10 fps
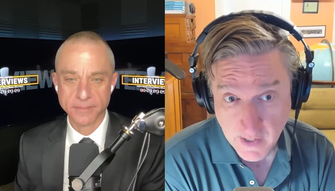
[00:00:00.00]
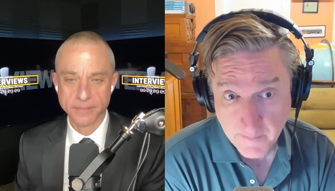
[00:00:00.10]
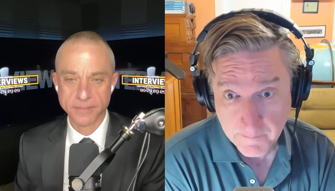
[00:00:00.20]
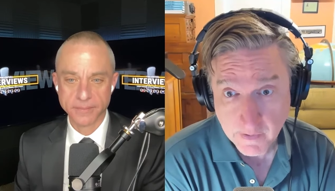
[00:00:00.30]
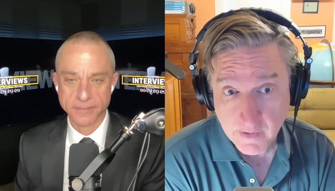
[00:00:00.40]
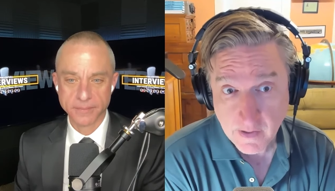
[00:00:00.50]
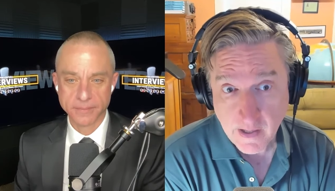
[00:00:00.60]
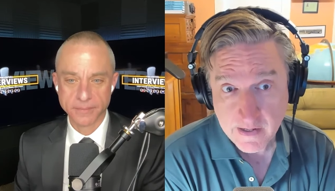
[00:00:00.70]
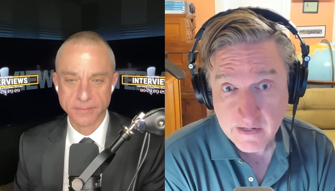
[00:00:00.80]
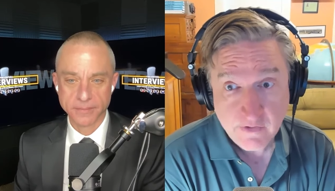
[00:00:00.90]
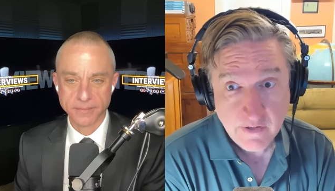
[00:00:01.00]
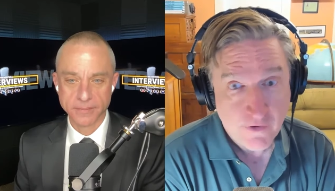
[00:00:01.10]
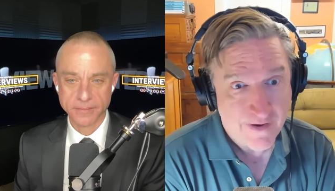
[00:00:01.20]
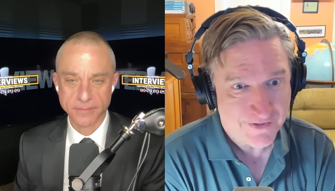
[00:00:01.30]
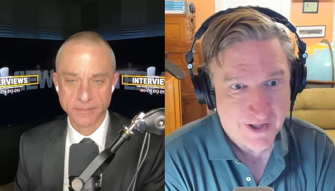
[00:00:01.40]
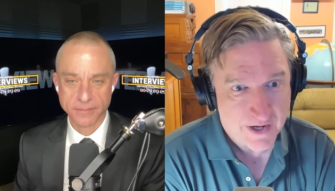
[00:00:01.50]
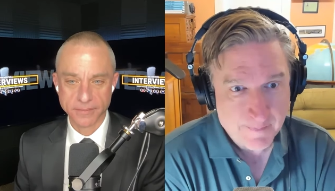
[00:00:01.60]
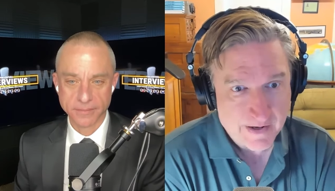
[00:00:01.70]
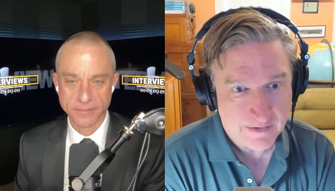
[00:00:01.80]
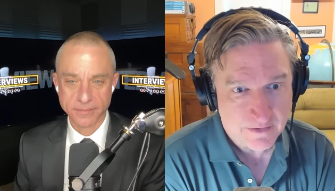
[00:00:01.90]
Speaker 1: up, even if you haven't thought
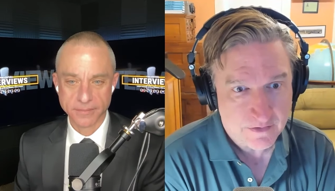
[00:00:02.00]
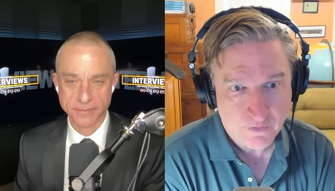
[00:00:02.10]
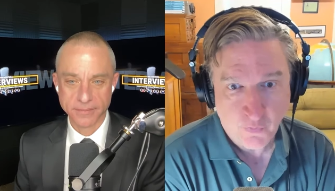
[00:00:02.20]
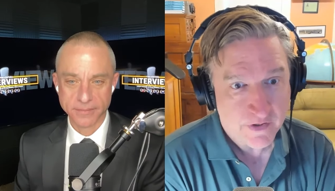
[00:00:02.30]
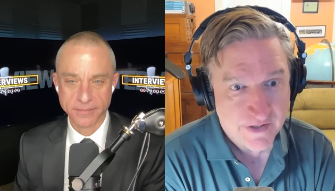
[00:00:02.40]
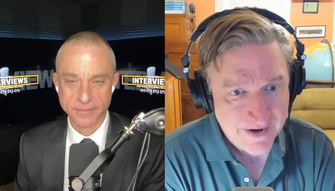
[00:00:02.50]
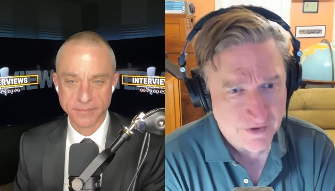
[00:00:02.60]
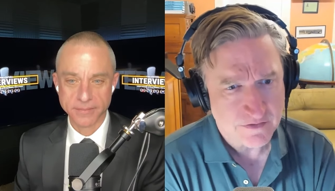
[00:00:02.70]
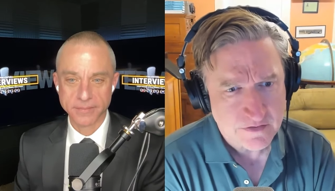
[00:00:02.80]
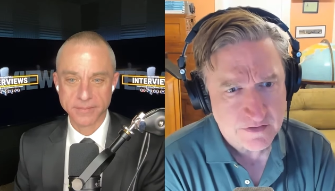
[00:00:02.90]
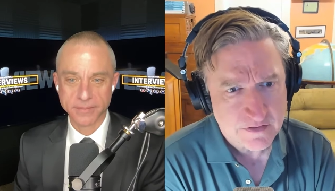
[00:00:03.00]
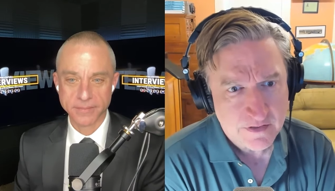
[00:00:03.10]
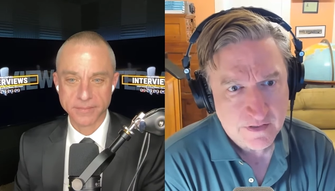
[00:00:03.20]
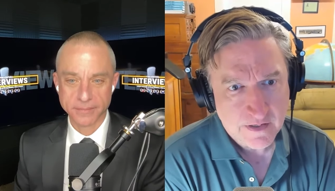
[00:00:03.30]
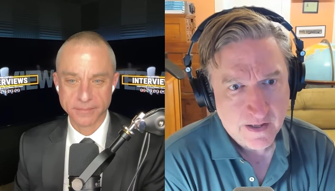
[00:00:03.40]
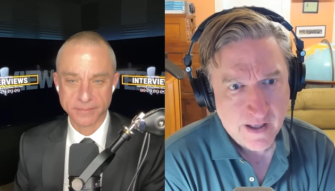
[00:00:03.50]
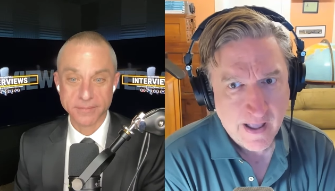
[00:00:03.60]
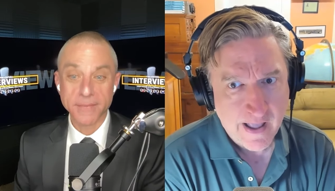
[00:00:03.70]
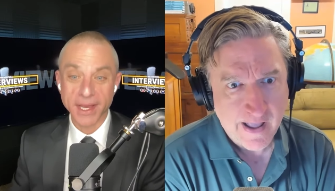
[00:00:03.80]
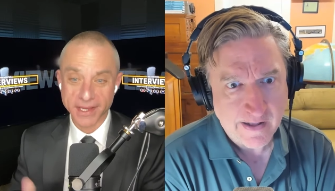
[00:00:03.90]
about it in twenty years.
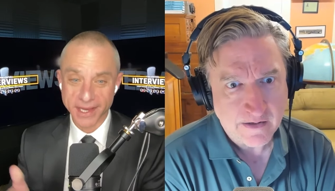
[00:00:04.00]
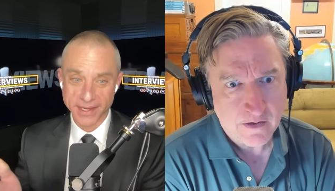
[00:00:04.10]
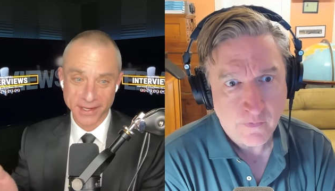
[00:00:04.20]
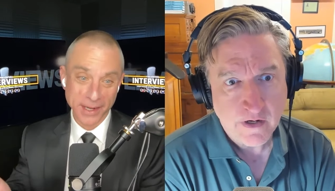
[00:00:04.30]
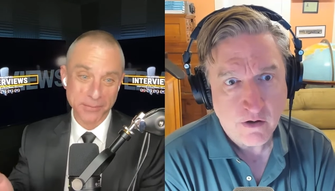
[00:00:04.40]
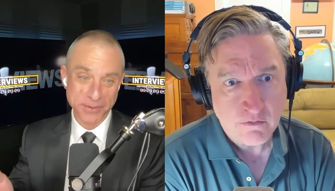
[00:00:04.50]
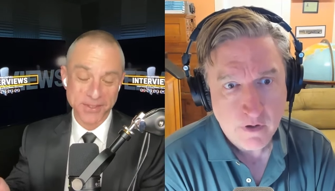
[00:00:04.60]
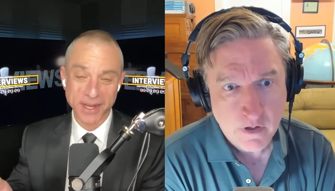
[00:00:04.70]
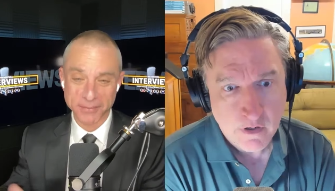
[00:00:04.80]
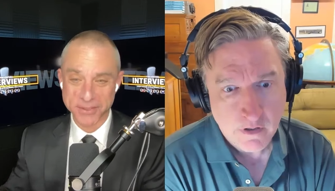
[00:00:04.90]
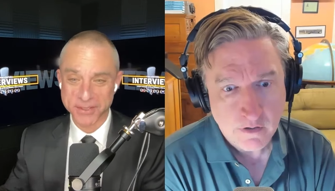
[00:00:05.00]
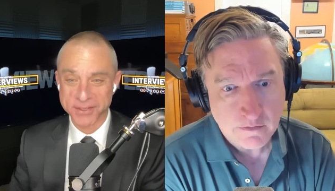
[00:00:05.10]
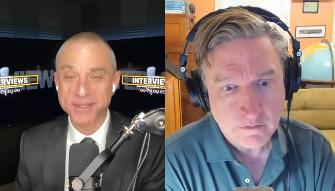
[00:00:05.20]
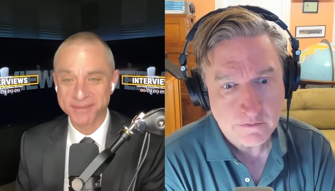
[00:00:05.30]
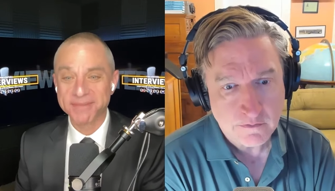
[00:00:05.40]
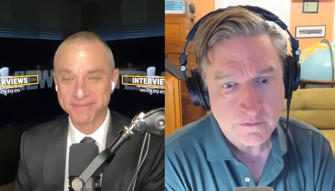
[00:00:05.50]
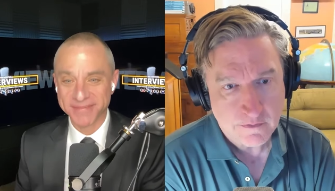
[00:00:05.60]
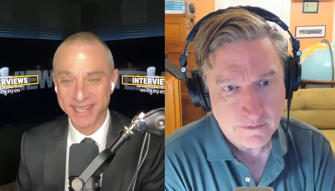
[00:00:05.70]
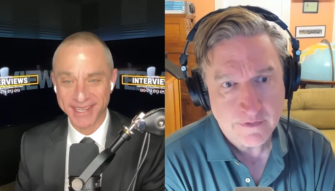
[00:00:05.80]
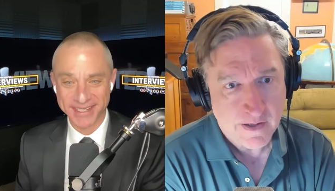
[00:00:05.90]
And yeah, I was, I was just
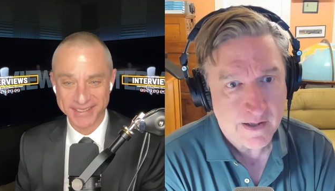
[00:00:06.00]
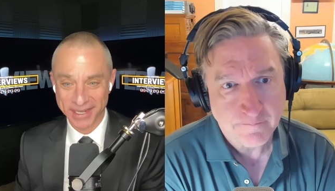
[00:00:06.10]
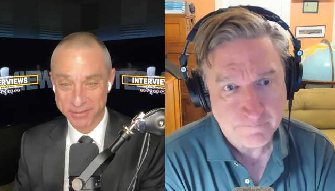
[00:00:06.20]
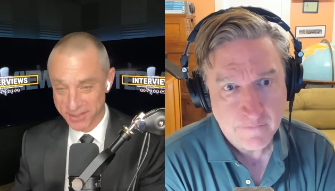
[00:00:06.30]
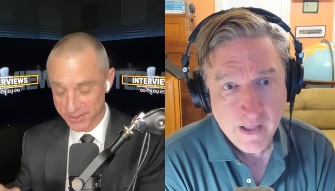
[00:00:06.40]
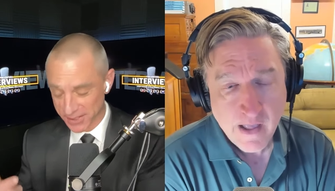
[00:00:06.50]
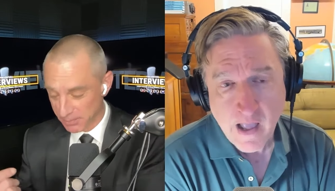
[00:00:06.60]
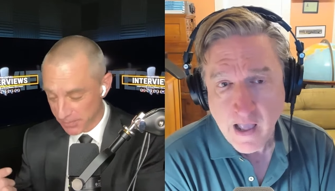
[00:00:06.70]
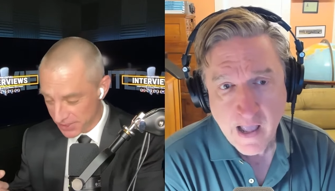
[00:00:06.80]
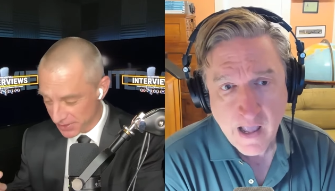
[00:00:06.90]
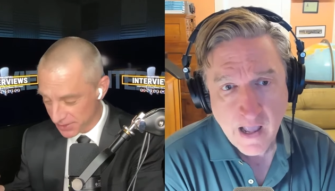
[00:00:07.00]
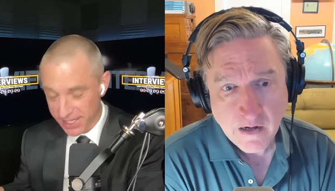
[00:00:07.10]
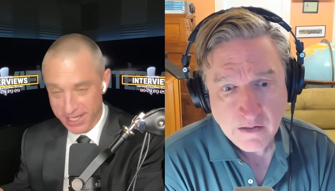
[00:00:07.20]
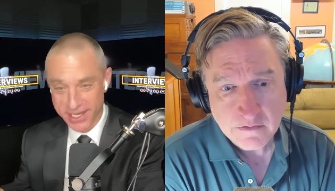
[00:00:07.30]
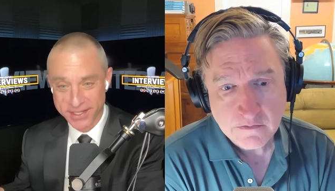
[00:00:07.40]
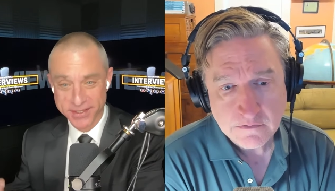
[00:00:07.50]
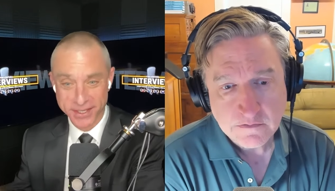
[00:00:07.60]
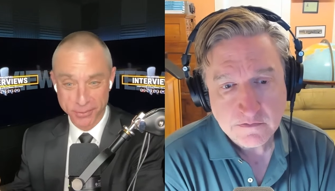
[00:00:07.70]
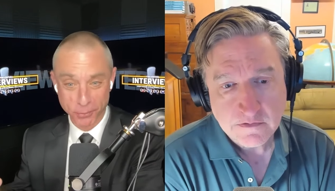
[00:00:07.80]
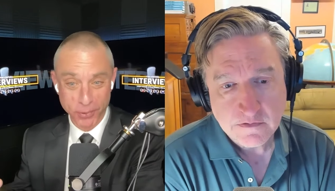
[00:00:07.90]
Speaker 2: yeah, yeah. I was going to say Mrs. Keys
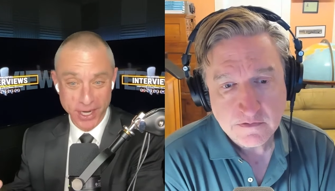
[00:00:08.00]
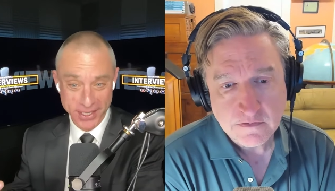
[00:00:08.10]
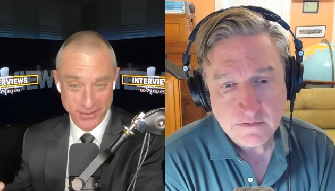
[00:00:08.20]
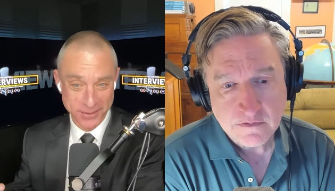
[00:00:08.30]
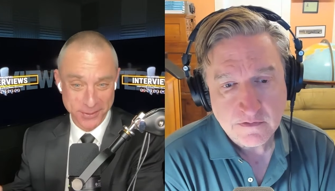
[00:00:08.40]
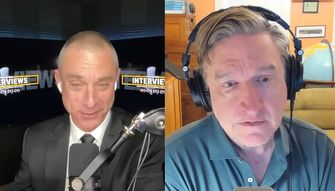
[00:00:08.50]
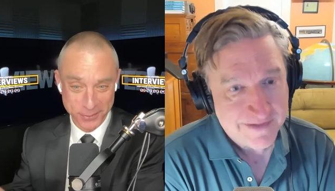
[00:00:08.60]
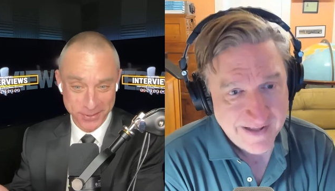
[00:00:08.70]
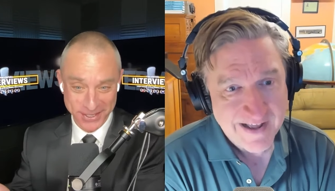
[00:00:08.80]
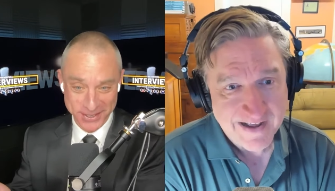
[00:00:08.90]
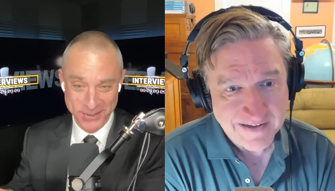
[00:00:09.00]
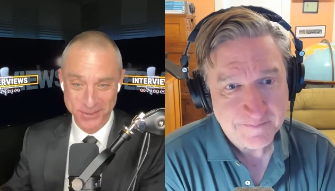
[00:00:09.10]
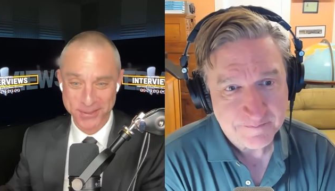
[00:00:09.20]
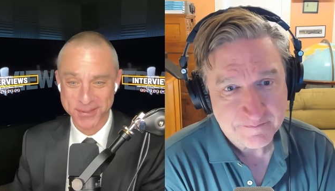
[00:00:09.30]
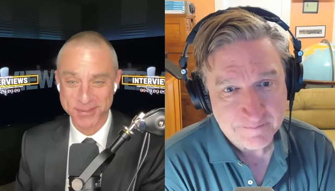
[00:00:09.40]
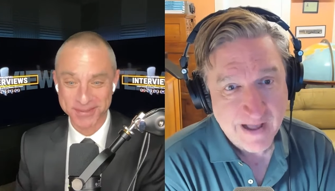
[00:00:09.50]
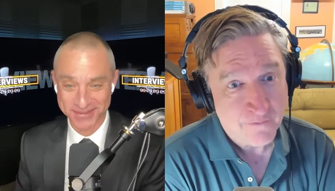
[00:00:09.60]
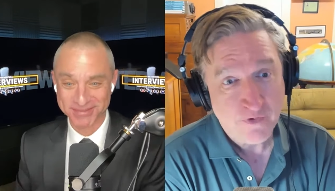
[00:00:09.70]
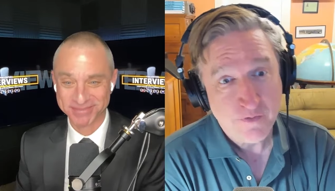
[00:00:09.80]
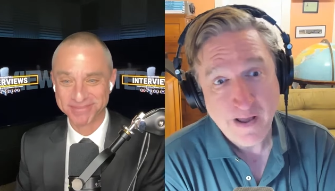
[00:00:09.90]
and red. Those were my yeah. answers.
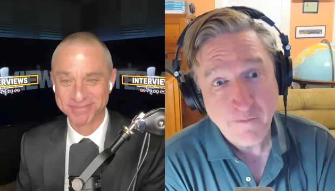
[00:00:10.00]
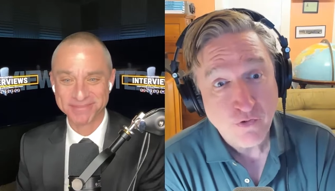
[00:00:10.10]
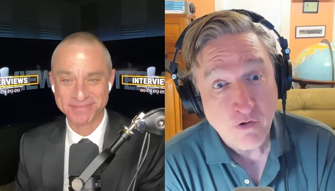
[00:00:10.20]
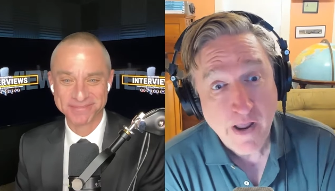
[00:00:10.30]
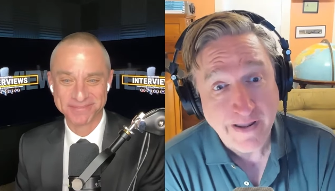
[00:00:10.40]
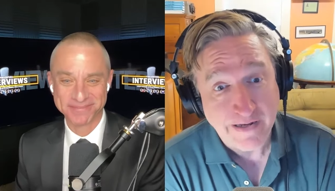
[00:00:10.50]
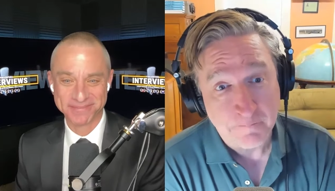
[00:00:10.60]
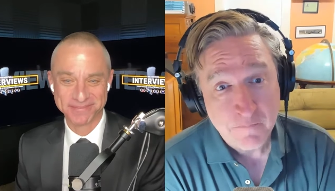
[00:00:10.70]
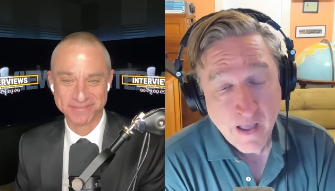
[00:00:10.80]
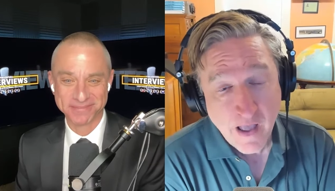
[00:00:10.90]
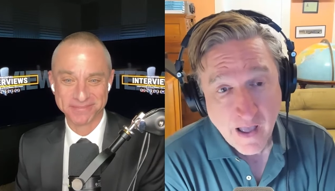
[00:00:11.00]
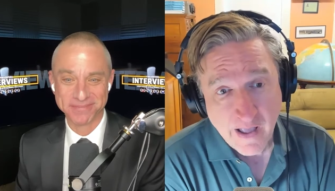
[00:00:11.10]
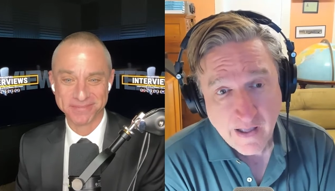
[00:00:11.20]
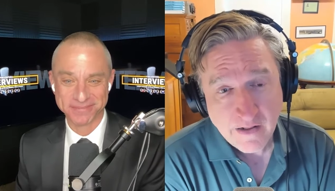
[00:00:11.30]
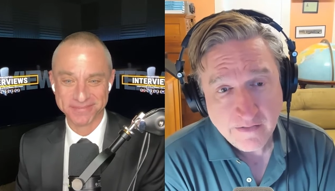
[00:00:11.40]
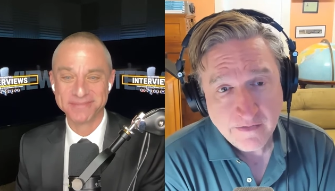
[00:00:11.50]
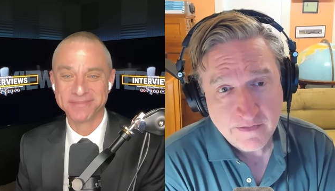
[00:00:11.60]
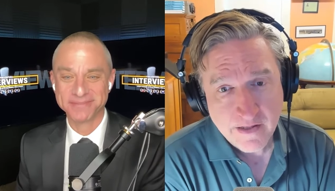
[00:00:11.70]
Speaker 1: Mine were mine was green. And the